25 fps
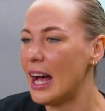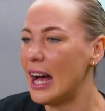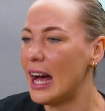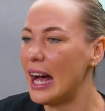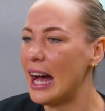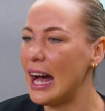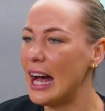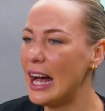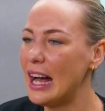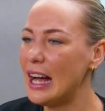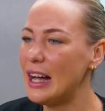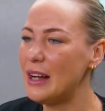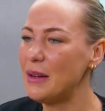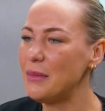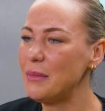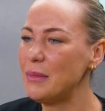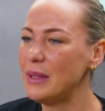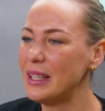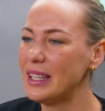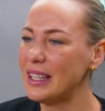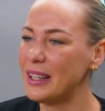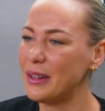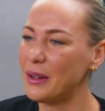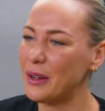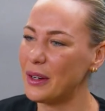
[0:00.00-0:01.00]

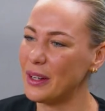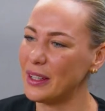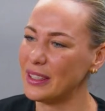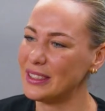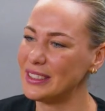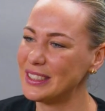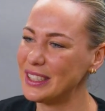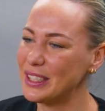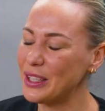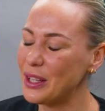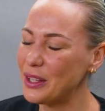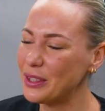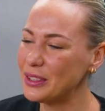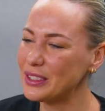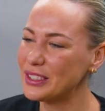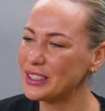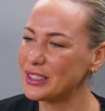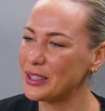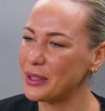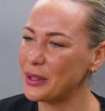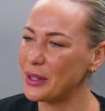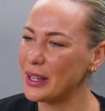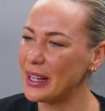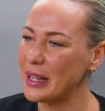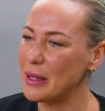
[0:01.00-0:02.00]
It's a long
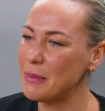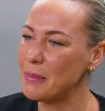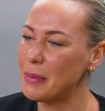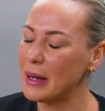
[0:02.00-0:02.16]
story,